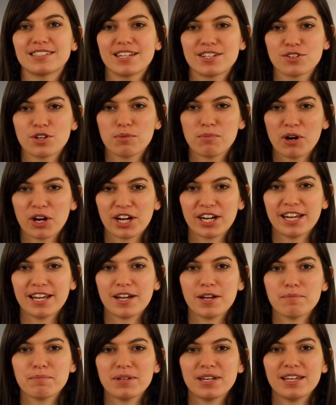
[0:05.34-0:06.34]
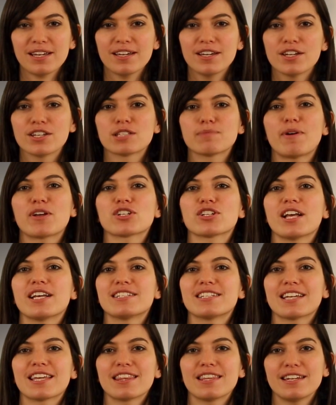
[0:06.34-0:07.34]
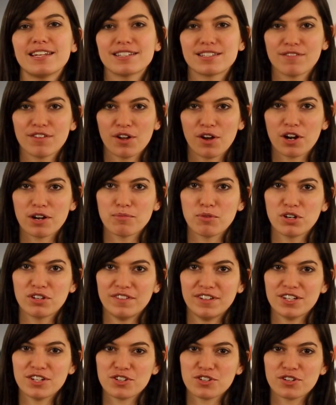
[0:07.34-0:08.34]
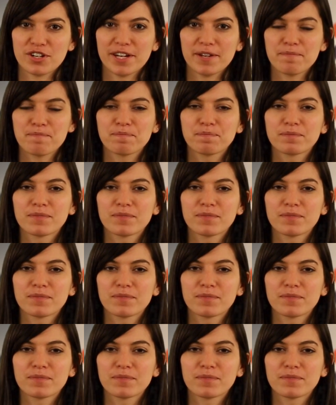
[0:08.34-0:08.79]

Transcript: and digital marketing company specializing in the needs of the automotive industry.